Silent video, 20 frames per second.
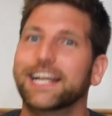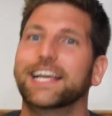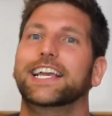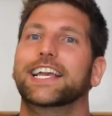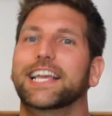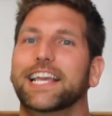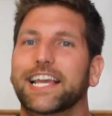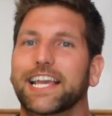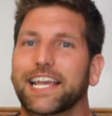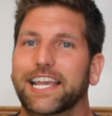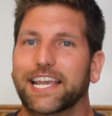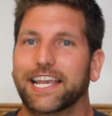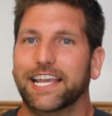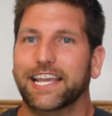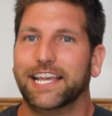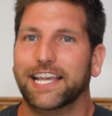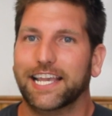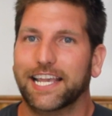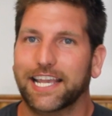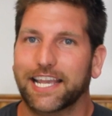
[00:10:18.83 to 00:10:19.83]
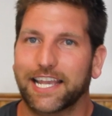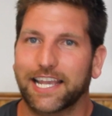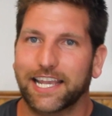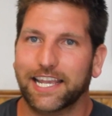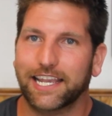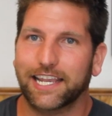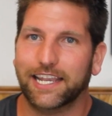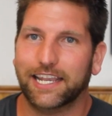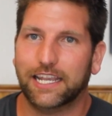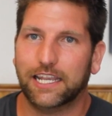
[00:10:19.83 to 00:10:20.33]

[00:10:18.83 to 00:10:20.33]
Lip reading: And